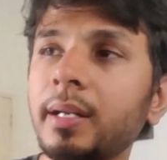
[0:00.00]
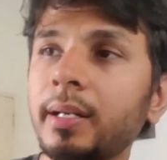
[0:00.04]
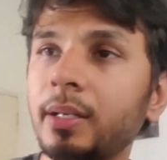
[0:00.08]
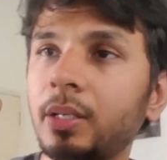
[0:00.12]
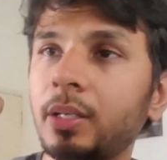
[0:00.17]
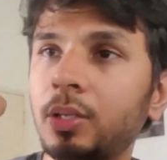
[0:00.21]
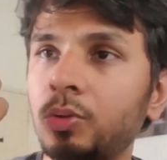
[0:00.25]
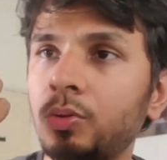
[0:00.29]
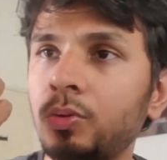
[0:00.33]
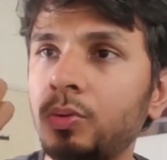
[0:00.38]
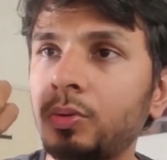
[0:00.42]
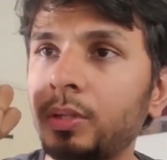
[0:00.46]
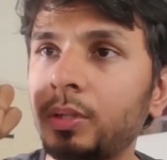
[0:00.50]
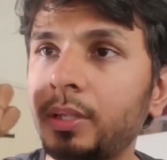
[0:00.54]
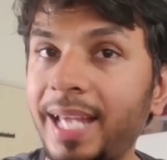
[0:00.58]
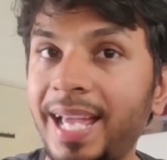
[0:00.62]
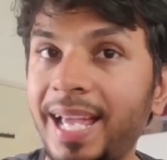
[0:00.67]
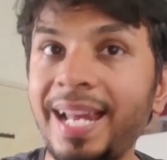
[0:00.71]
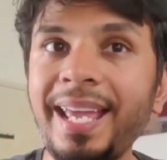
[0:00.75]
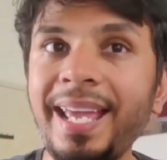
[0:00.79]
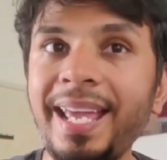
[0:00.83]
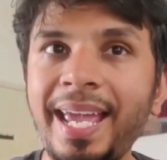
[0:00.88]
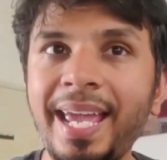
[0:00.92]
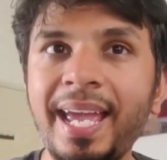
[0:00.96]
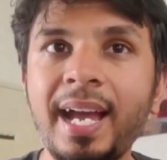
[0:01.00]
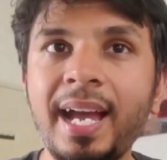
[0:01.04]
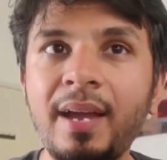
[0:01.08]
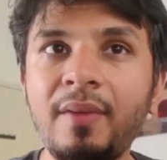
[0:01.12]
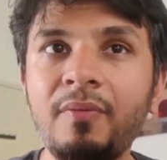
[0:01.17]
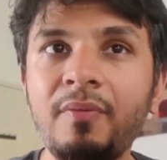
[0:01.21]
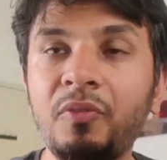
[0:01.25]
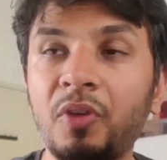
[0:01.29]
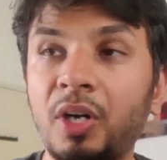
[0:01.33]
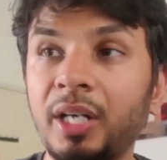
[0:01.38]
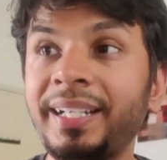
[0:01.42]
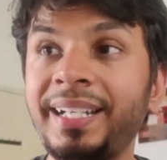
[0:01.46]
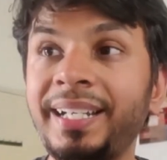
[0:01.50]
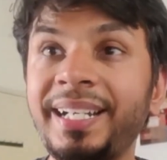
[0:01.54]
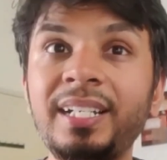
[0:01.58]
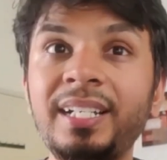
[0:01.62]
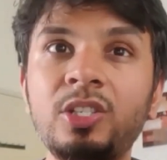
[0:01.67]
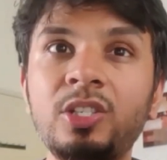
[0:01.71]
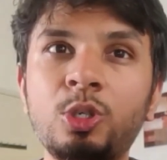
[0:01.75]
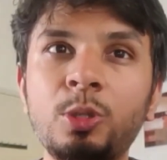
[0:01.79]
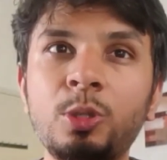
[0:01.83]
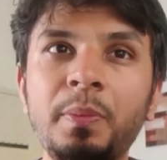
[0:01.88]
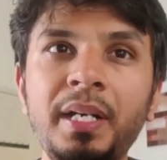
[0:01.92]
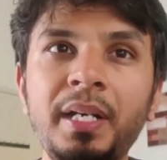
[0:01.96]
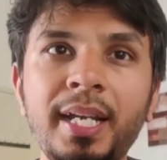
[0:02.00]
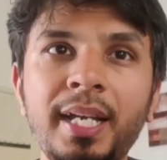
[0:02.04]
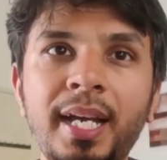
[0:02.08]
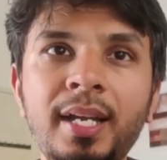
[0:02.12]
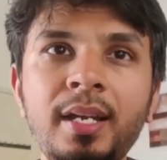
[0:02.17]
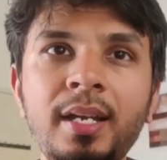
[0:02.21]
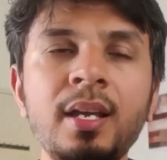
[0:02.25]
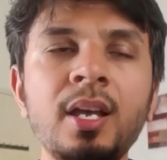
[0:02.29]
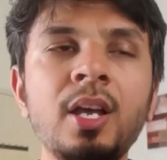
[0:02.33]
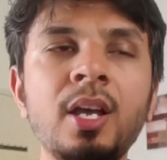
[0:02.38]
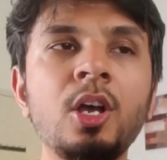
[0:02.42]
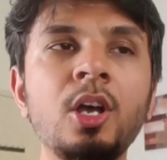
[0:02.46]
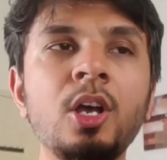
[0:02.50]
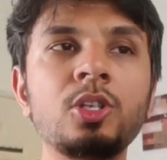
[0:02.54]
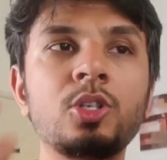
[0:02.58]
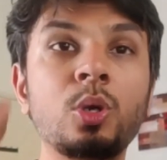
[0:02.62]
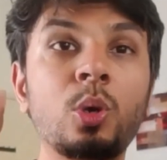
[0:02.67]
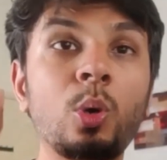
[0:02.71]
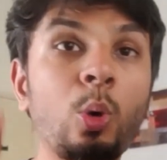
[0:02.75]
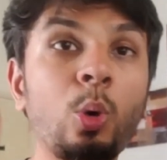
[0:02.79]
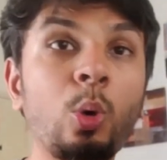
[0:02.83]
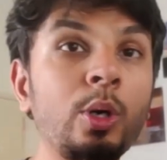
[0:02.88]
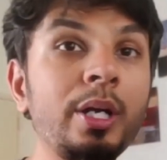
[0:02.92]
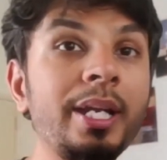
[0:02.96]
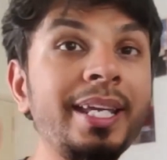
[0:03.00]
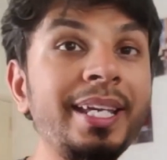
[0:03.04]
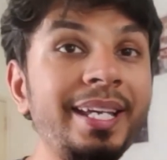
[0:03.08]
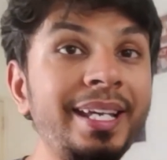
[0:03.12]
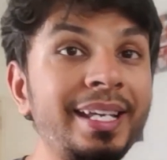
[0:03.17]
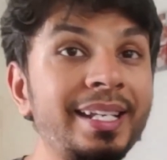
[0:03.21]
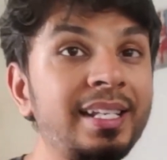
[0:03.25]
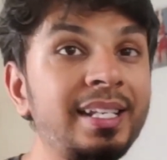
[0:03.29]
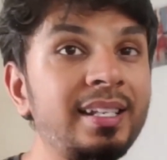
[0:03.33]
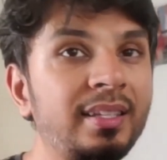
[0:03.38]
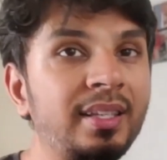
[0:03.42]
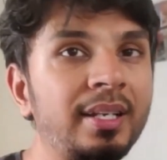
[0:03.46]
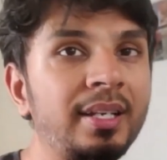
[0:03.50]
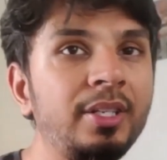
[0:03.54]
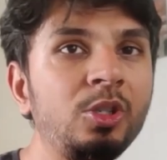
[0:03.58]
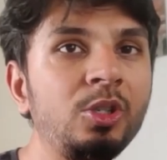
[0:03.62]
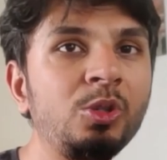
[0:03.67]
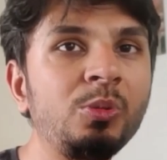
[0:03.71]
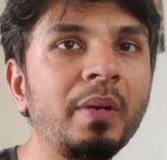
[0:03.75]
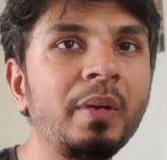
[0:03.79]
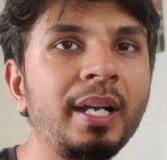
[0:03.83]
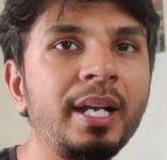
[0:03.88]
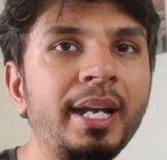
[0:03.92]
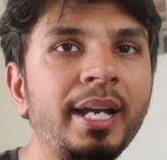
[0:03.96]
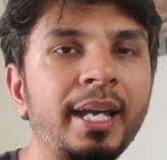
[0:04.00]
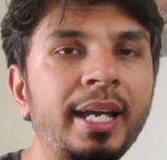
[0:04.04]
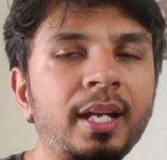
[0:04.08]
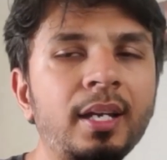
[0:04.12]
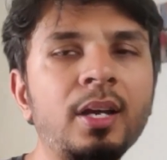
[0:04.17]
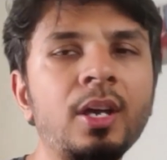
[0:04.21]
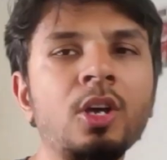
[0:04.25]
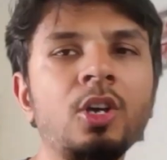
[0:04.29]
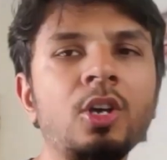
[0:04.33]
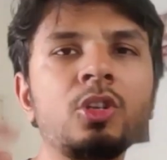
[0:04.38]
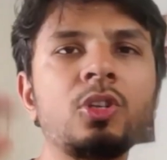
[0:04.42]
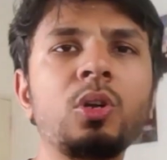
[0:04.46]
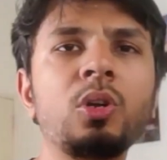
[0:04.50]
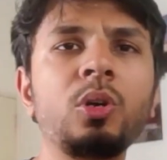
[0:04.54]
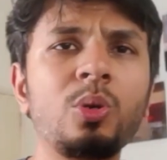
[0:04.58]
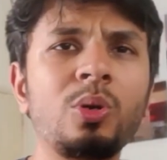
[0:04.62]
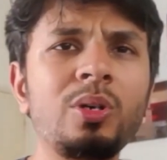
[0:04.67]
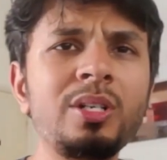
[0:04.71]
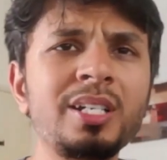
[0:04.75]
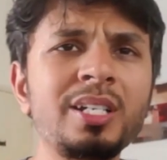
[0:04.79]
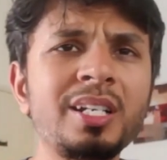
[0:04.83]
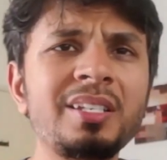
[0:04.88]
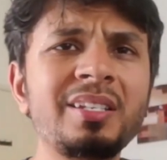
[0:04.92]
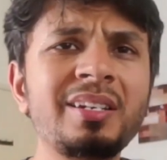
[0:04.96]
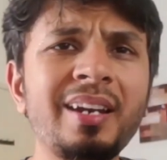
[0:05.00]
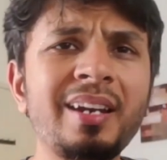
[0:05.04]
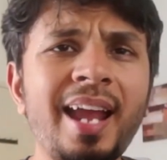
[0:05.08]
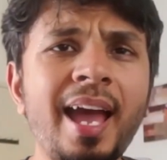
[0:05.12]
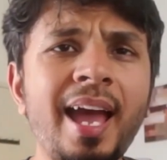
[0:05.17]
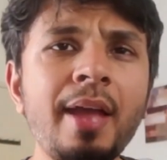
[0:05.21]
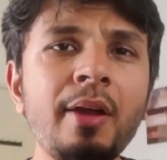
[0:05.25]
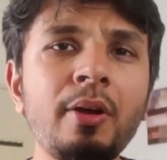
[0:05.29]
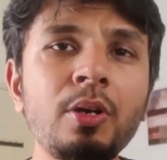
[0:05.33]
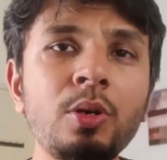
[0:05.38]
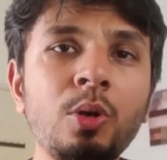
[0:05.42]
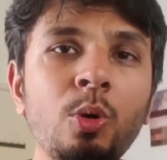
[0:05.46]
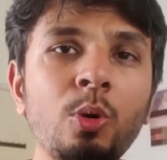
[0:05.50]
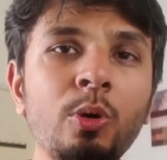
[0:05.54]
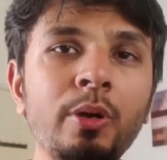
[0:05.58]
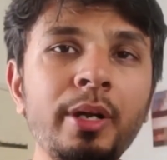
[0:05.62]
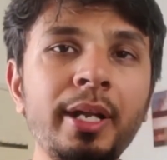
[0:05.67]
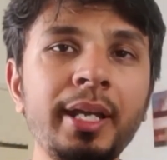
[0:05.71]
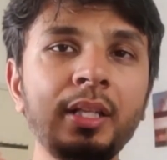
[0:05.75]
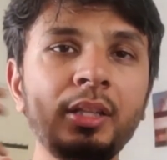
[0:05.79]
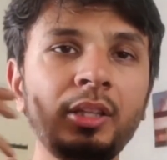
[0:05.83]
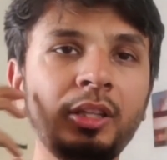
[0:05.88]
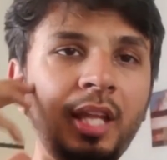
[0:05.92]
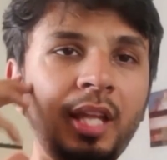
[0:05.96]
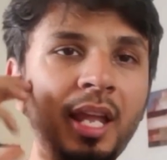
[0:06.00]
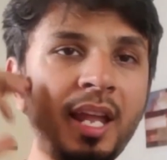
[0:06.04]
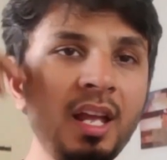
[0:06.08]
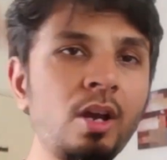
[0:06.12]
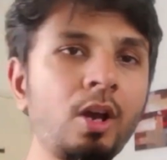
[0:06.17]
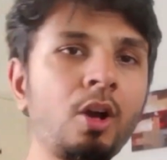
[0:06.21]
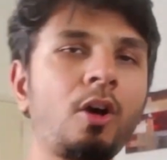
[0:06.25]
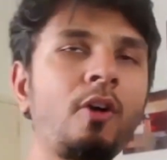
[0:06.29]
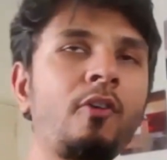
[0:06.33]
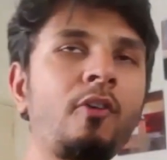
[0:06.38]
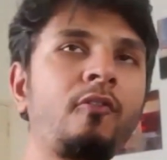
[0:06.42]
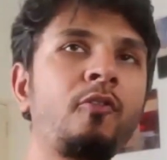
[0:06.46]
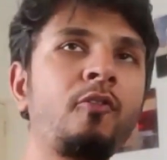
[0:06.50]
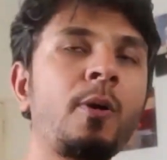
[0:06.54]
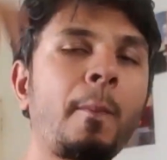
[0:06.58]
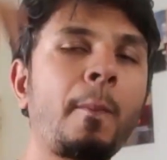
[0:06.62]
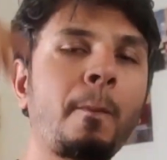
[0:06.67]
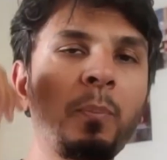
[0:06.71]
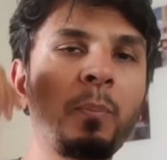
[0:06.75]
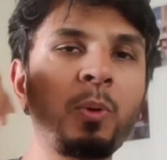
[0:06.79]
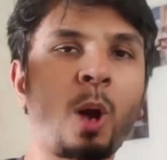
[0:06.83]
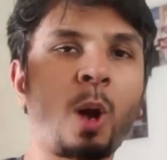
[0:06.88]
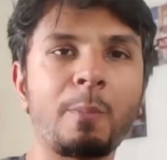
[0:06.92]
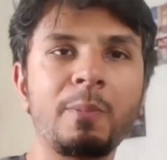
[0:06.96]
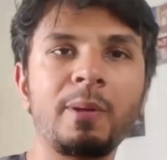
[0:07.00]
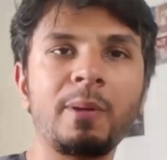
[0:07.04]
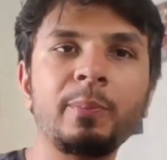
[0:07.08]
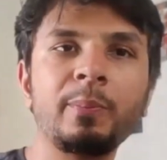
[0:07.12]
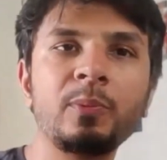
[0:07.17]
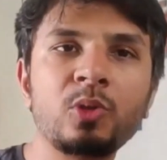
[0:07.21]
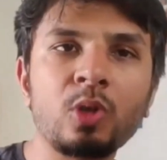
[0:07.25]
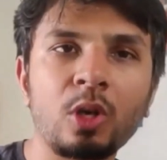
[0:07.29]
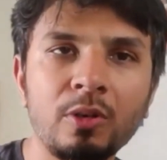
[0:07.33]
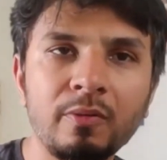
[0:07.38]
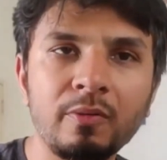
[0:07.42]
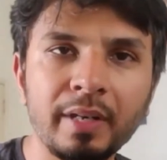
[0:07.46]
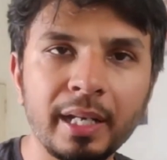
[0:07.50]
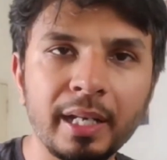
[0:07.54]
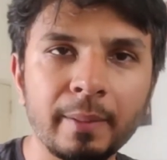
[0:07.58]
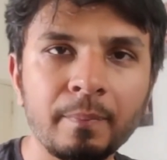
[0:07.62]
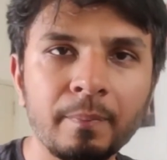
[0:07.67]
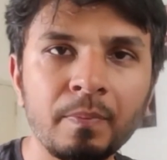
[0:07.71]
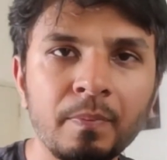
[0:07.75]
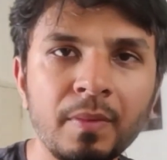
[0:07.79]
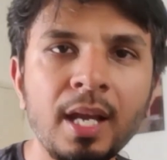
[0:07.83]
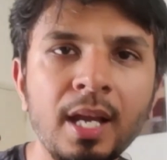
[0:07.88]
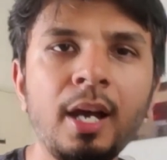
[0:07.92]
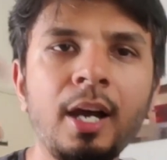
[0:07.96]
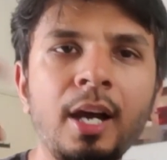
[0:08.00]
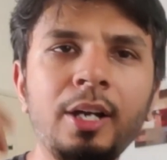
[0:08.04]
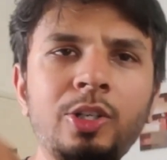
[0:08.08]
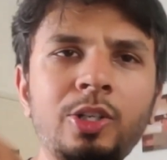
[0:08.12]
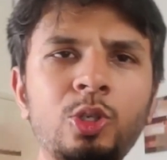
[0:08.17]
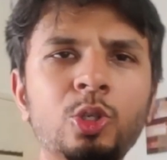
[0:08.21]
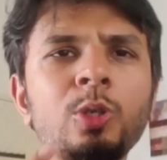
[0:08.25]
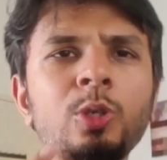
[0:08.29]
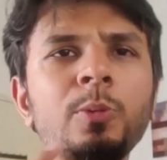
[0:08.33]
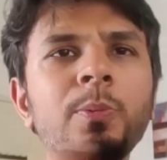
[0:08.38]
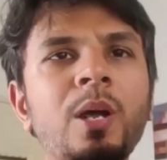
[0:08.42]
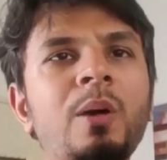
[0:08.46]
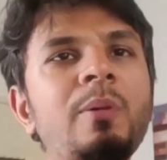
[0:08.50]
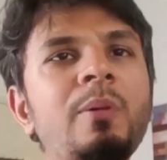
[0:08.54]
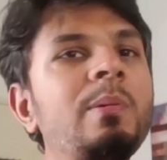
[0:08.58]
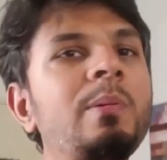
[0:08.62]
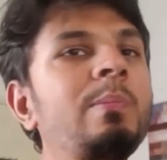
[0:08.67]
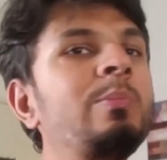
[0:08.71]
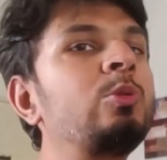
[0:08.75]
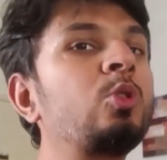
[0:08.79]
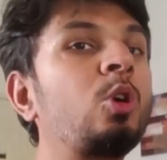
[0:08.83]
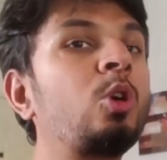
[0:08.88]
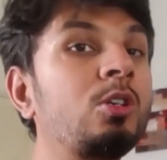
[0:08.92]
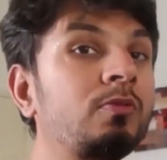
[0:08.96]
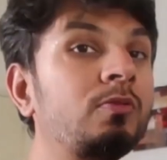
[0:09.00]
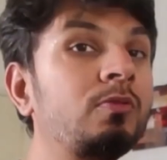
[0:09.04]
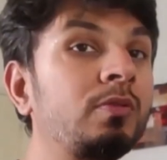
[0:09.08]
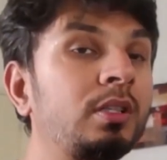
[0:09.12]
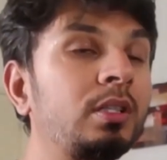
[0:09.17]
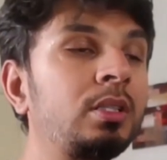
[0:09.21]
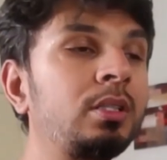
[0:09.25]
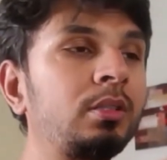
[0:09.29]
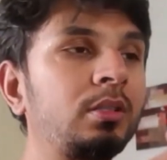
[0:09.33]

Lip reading: to tell AI what needs to be done. So coding is the new mundane. So don't just rely on coding. Think of problem solving. A true problem solver,